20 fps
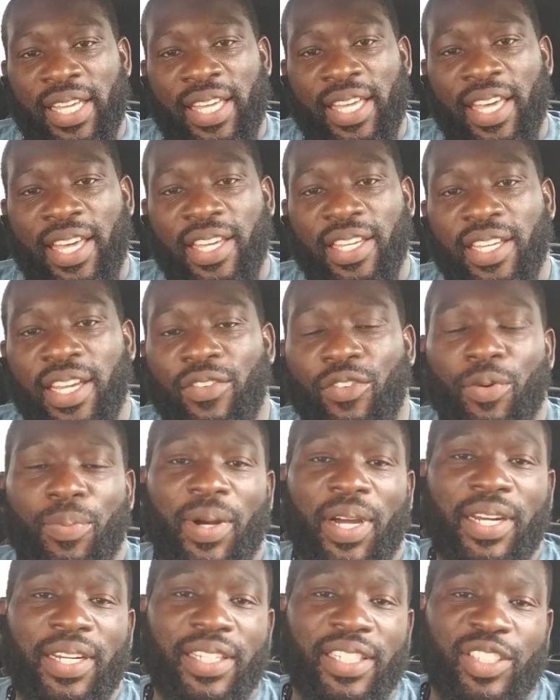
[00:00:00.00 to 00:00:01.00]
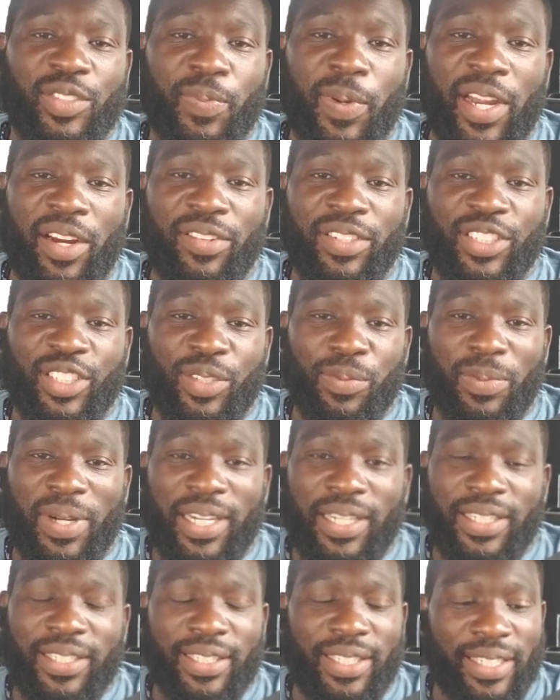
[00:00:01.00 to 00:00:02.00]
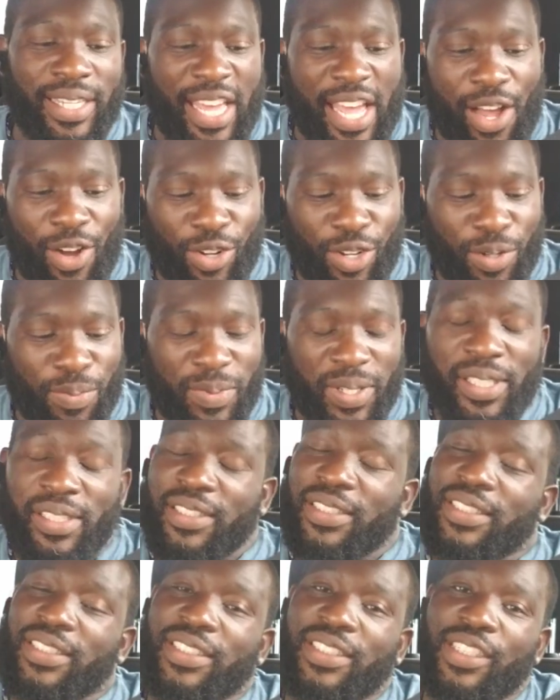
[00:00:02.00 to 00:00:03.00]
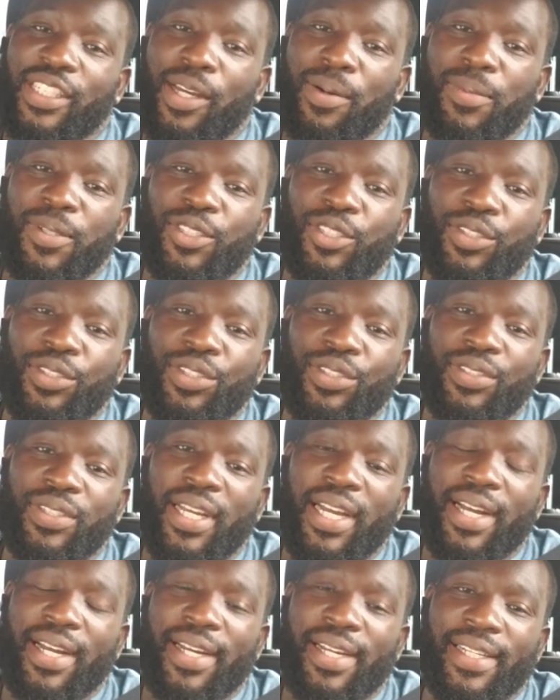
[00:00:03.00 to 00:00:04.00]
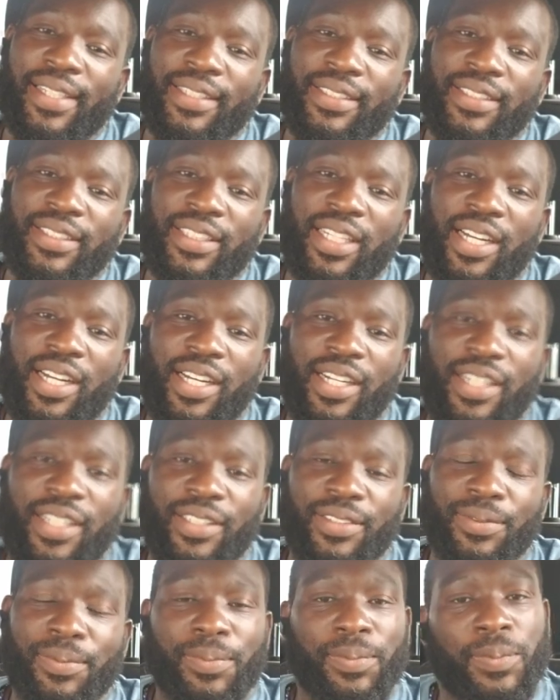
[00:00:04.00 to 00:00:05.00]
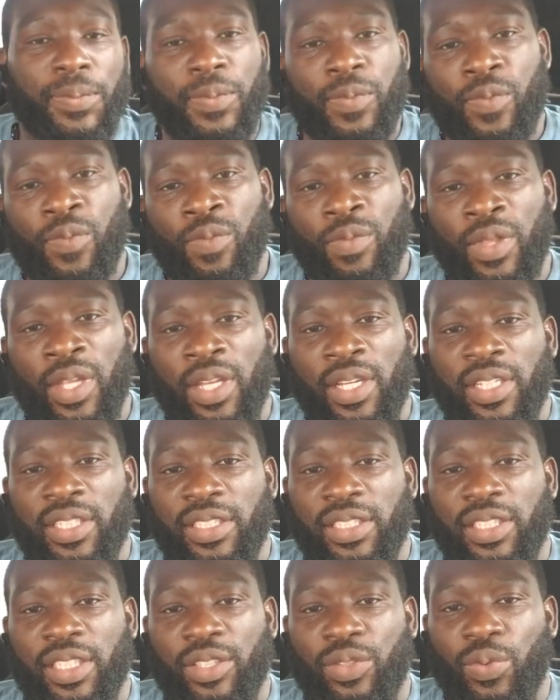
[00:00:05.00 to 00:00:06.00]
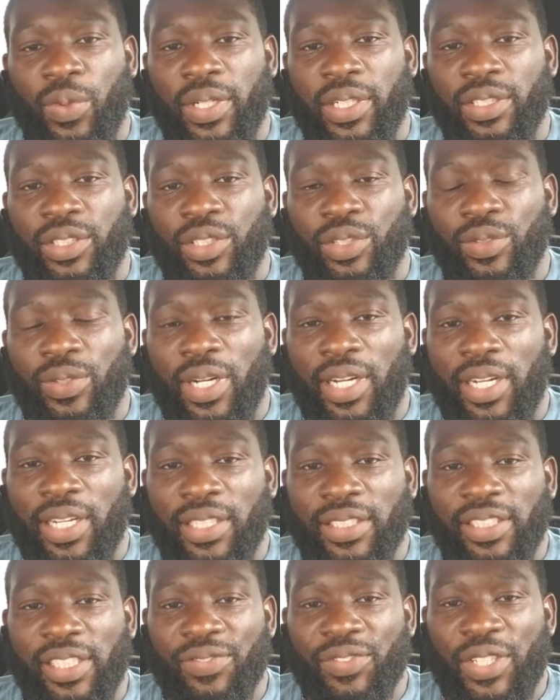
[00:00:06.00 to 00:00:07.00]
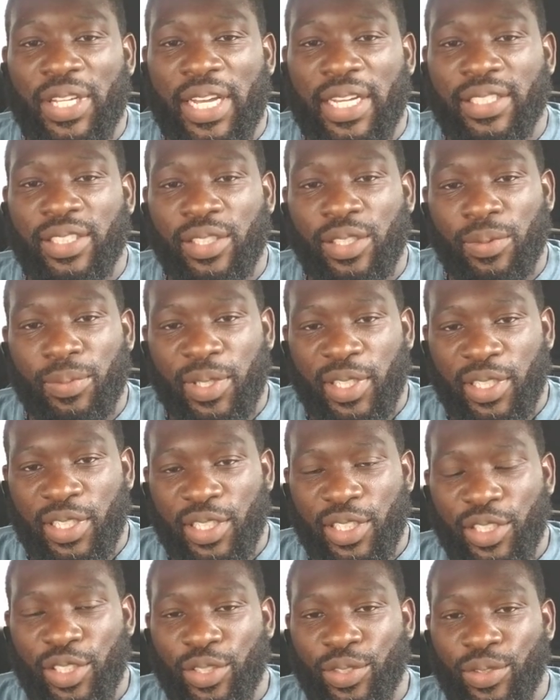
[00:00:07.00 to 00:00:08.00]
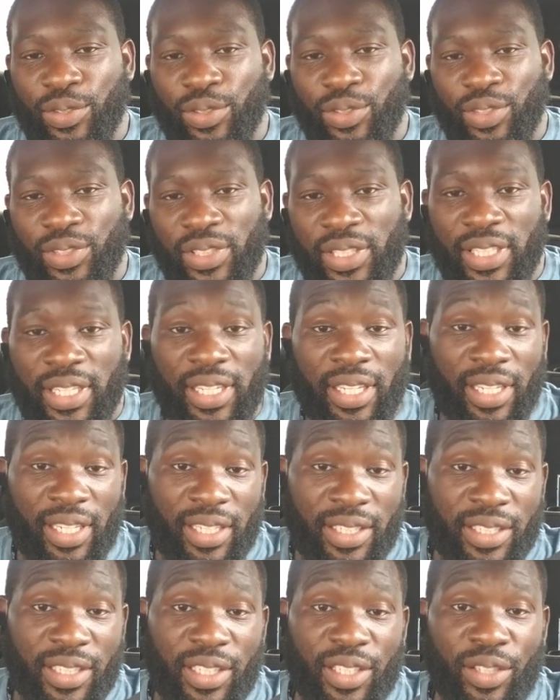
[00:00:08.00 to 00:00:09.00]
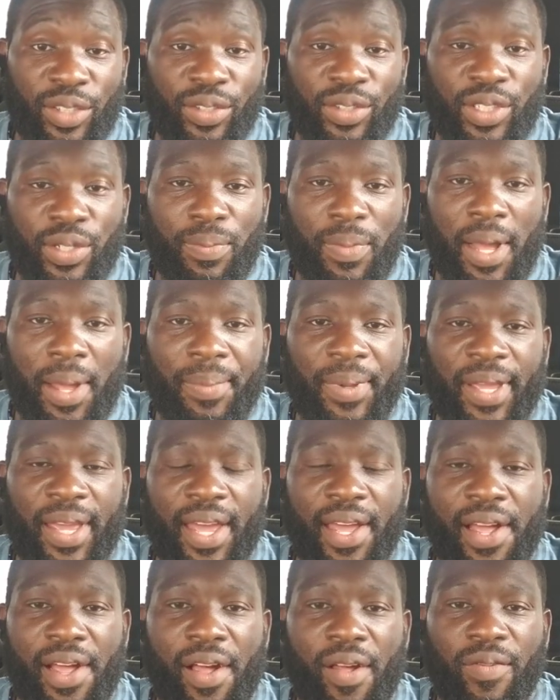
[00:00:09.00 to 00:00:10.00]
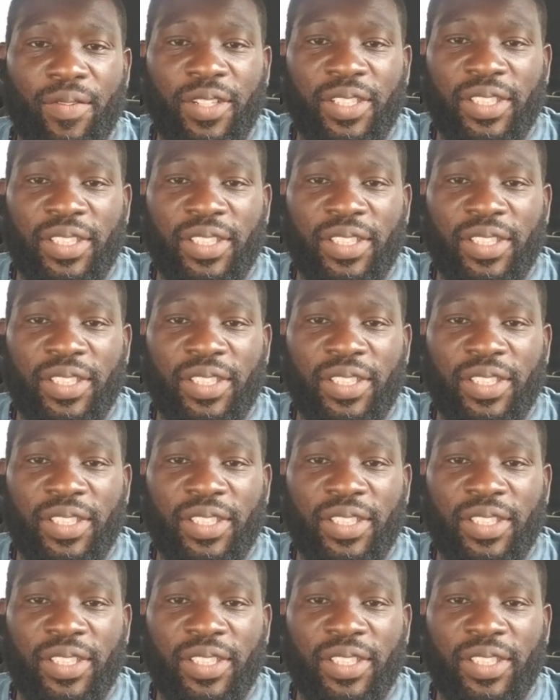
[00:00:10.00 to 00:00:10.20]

Hey everybody, it's Baron Samedi the Alchemist coming to you guys. Uh, just wanted to uh, give you guys a little bit of good news. It's good news in my behalf.